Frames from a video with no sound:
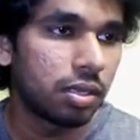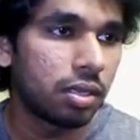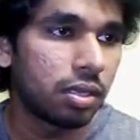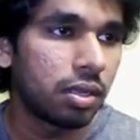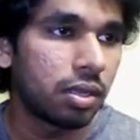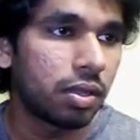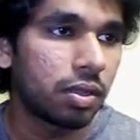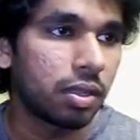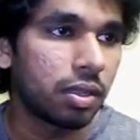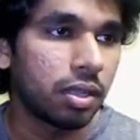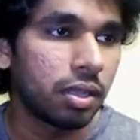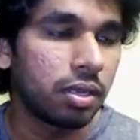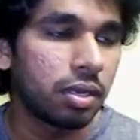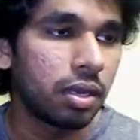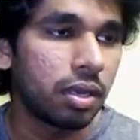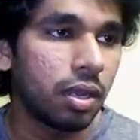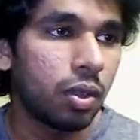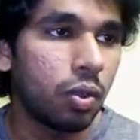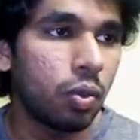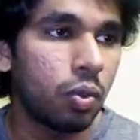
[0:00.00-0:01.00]
Okay,
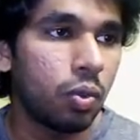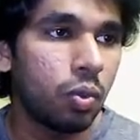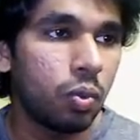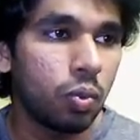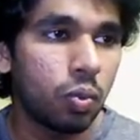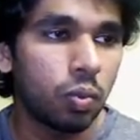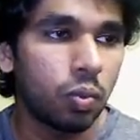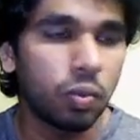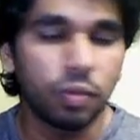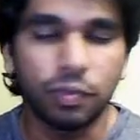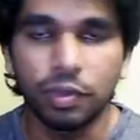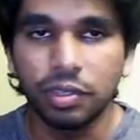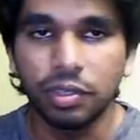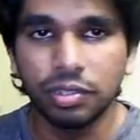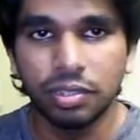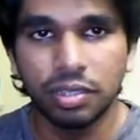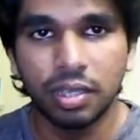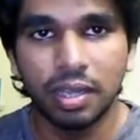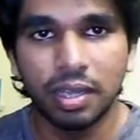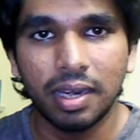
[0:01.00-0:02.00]
now first
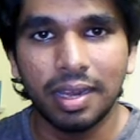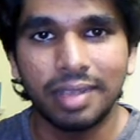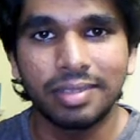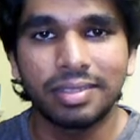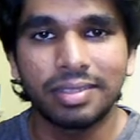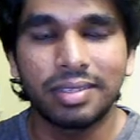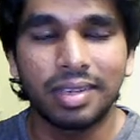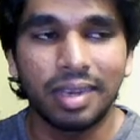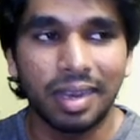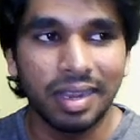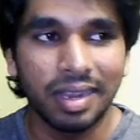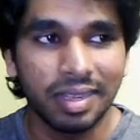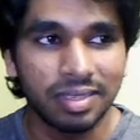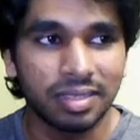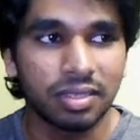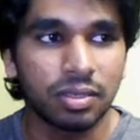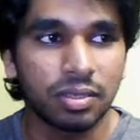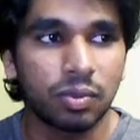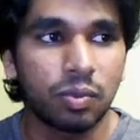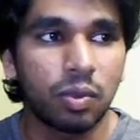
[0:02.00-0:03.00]
thing, let's
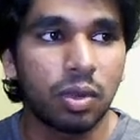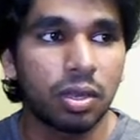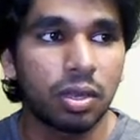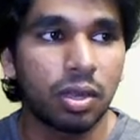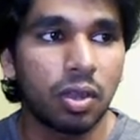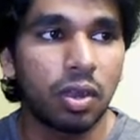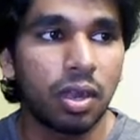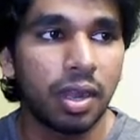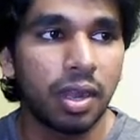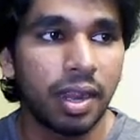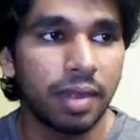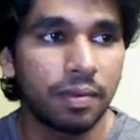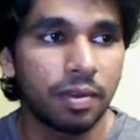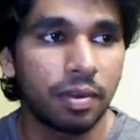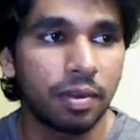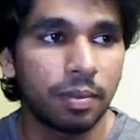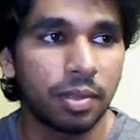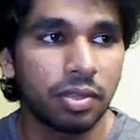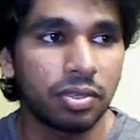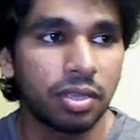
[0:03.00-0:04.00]
list what all
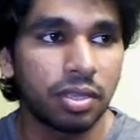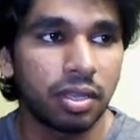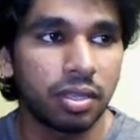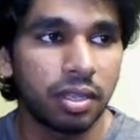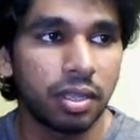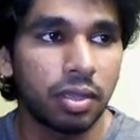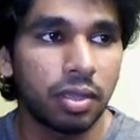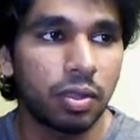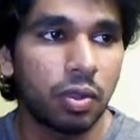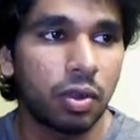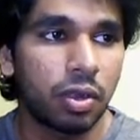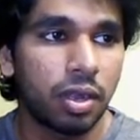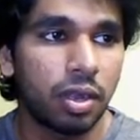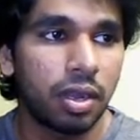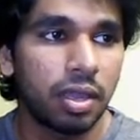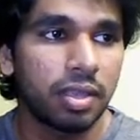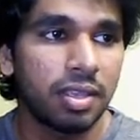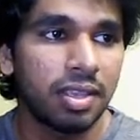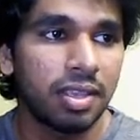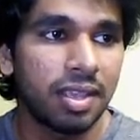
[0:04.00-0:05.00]
environments are there.
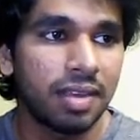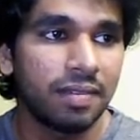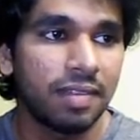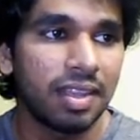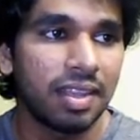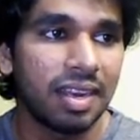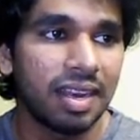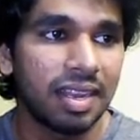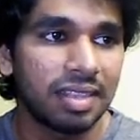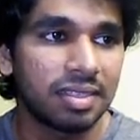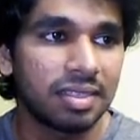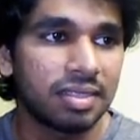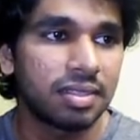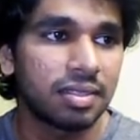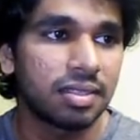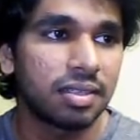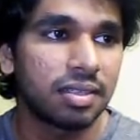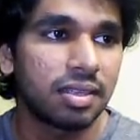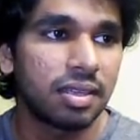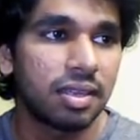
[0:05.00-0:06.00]
Conda env list
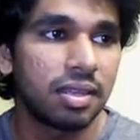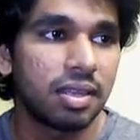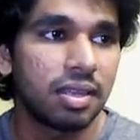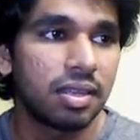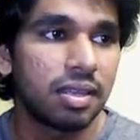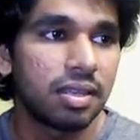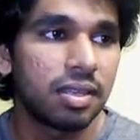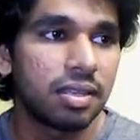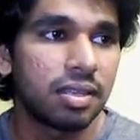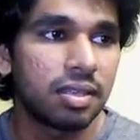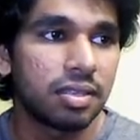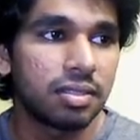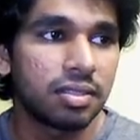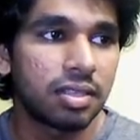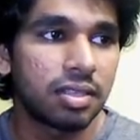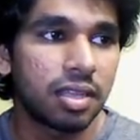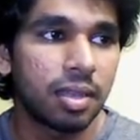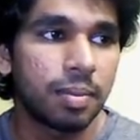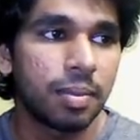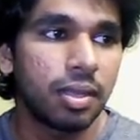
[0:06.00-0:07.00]
is the
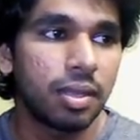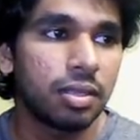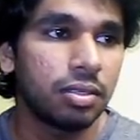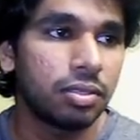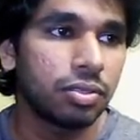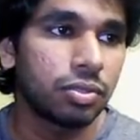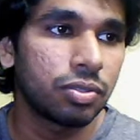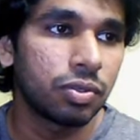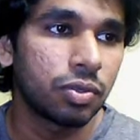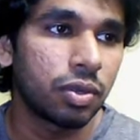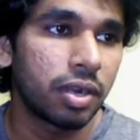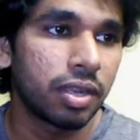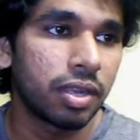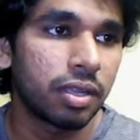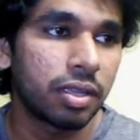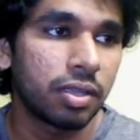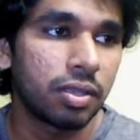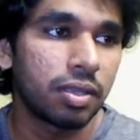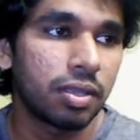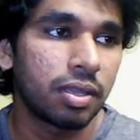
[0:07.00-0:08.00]
command. So
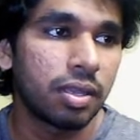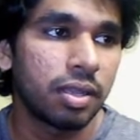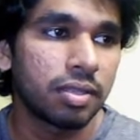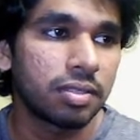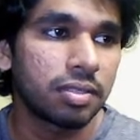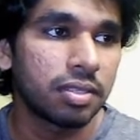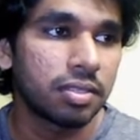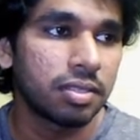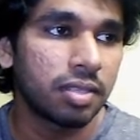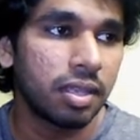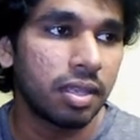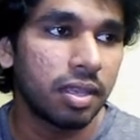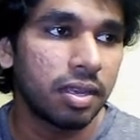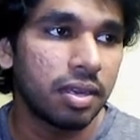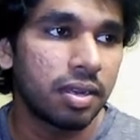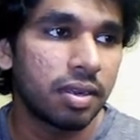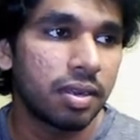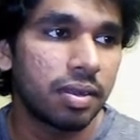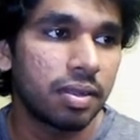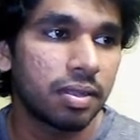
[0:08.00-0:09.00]
right, as I said,
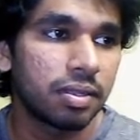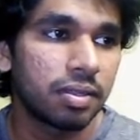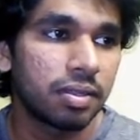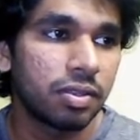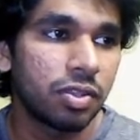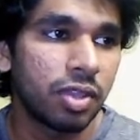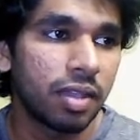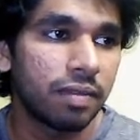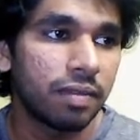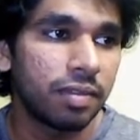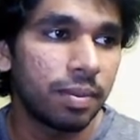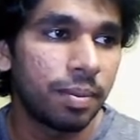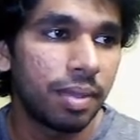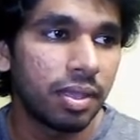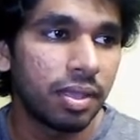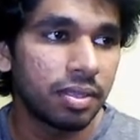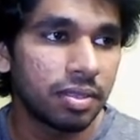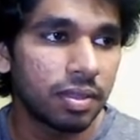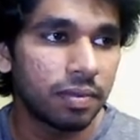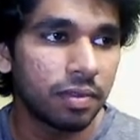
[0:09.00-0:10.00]
you have the
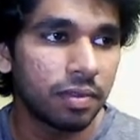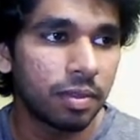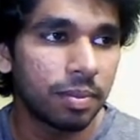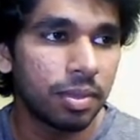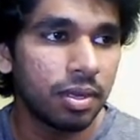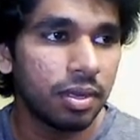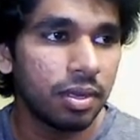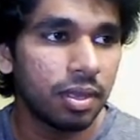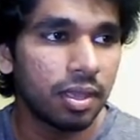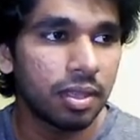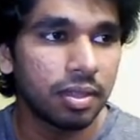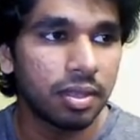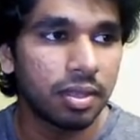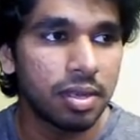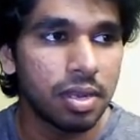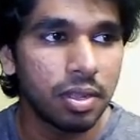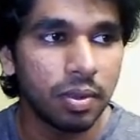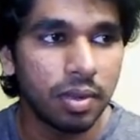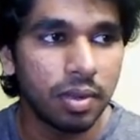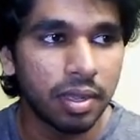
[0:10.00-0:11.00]
base environment and the
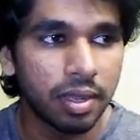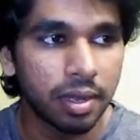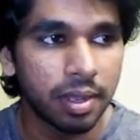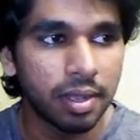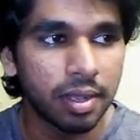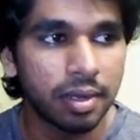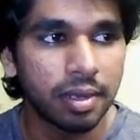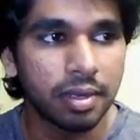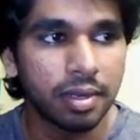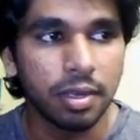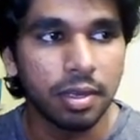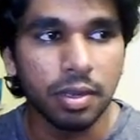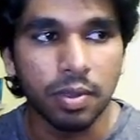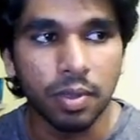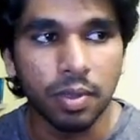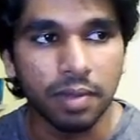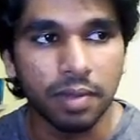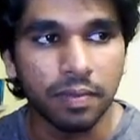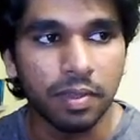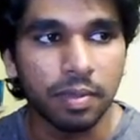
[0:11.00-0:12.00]
newly created new
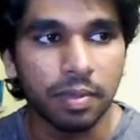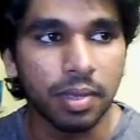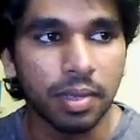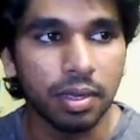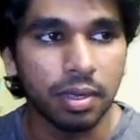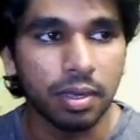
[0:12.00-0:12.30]
environment.